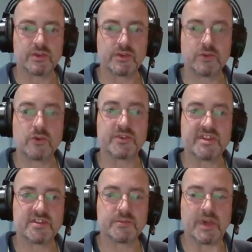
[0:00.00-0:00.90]

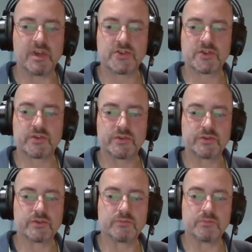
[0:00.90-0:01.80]
this page
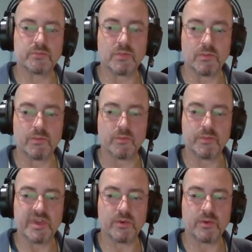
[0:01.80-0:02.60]
could be